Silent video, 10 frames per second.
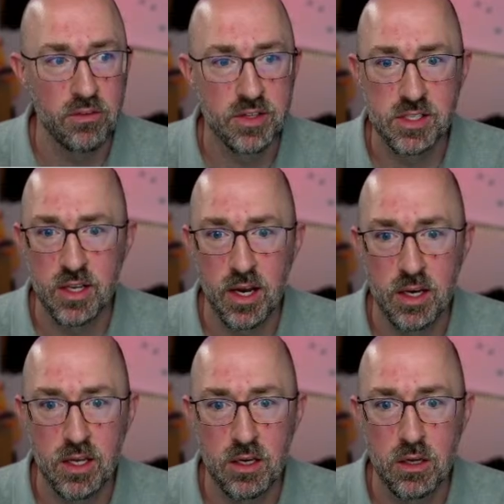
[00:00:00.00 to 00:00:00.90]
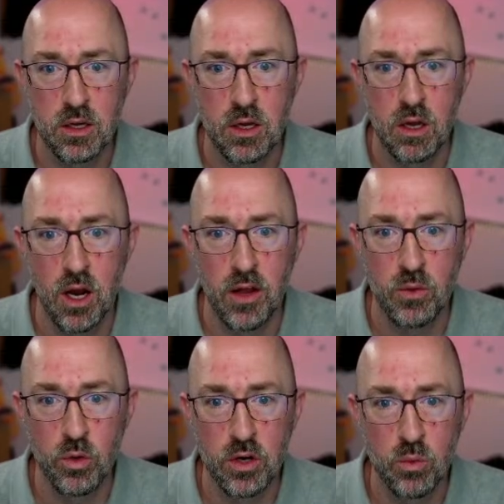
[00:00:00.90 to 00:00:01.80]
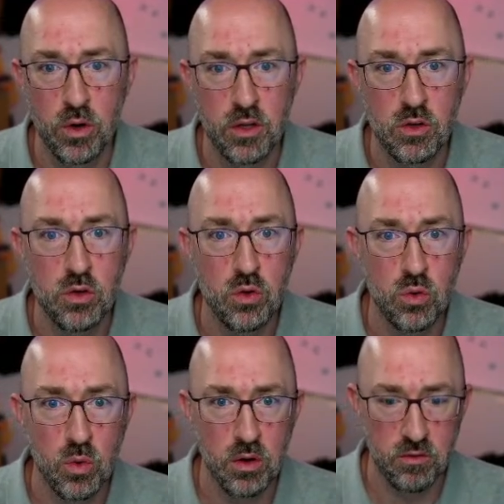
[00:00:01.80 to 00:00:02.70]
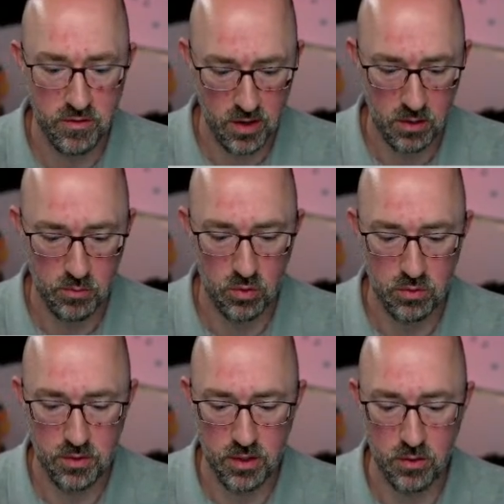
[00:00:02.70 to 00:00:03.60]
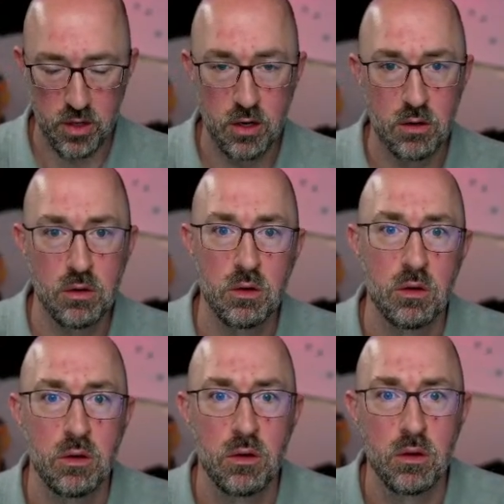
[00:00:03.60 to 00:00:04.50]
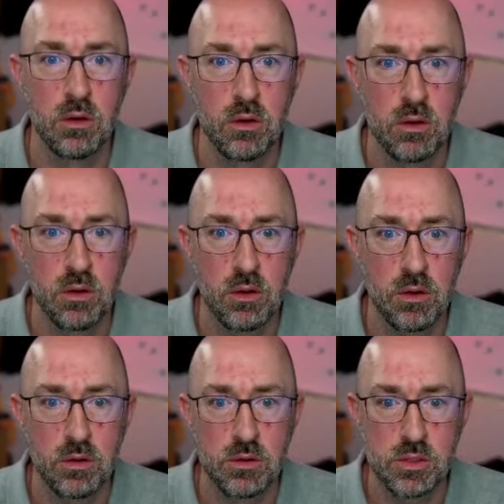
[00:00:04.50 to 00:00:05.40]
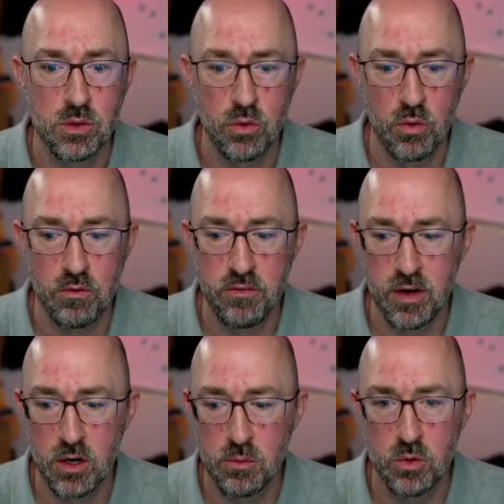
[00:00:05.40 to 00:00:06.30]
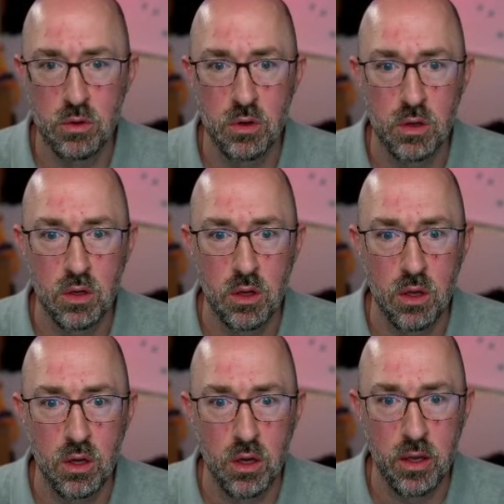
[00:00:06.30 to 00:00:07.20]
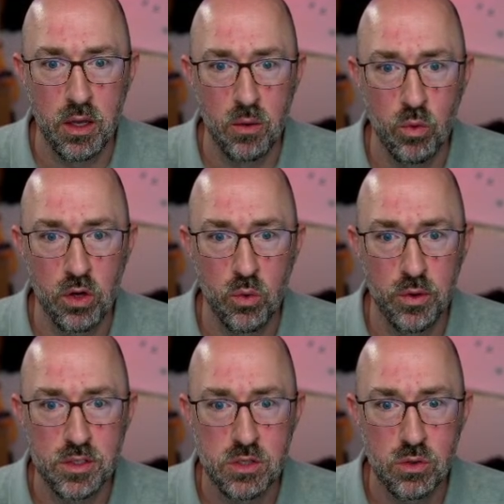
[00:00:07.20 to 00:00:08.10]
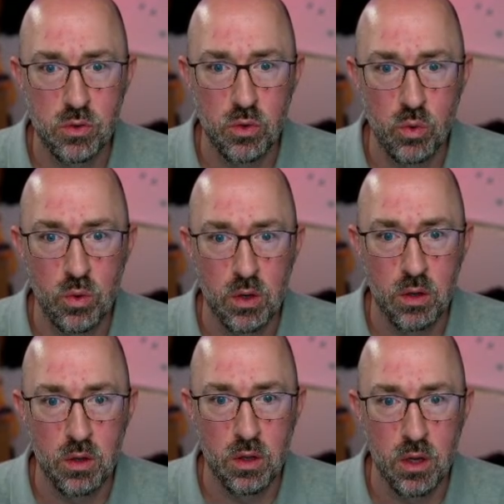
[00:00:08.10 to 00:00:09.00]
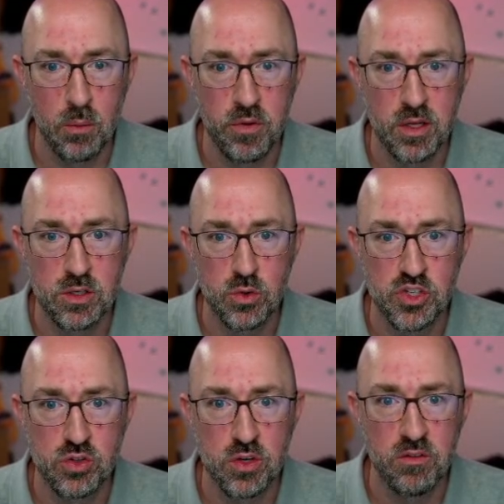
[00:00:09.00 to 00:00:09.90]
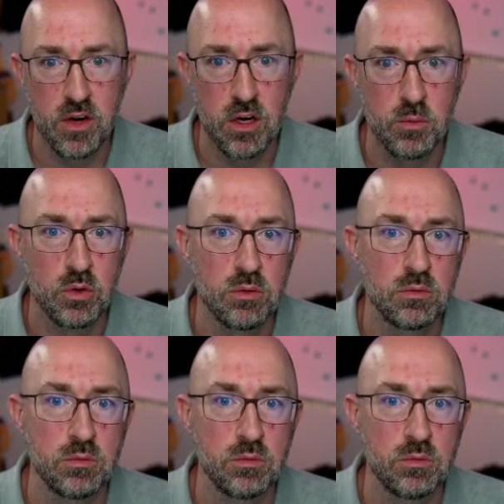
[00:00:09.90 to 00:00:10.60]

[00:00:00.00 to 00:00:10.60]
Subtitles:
of this that I need. And then we're going to run a new variable down here. So a variable, and we're going to append to a string variable,